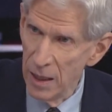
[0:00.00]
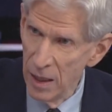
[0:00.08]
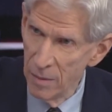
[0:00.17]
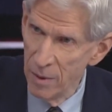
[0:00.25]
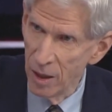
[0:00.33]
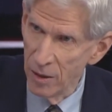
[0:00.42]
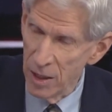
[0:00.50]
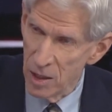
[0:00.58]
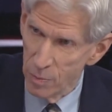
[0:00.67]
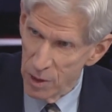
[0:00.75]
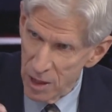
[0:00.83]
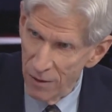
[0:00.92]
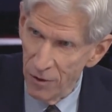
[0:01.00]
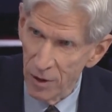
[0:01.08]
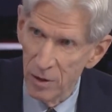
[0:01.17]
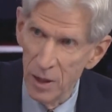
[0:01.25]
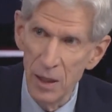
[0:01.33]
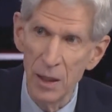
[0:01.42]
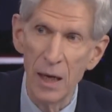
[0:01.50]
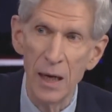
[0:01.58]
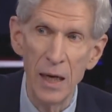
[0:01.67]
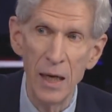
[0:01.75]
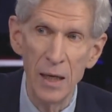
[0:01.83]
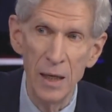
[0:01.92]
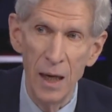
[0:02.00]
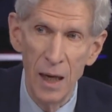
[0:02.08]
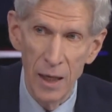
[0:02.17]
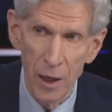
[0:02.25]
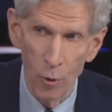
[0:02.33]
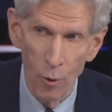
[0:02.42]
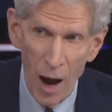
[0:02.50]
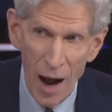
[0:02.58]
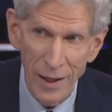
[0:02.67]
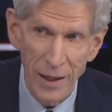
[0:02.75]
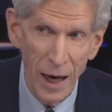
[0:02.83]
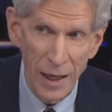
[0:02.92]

in the Middle East, specifically in Iraq,